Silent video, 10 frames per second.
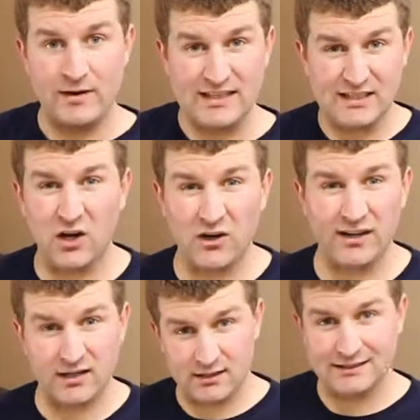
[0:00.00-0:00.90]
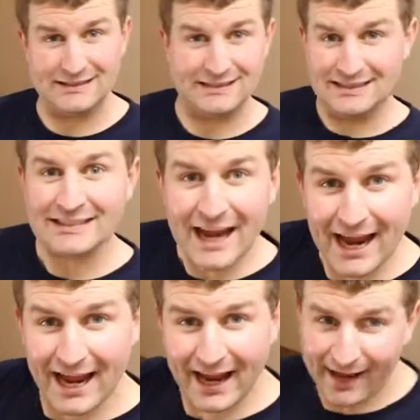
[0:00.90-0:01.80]
we can start it.
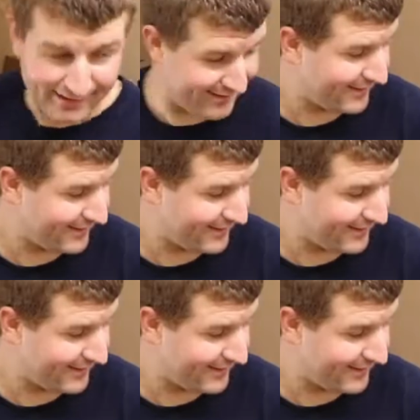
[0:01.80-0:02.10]
Yeah!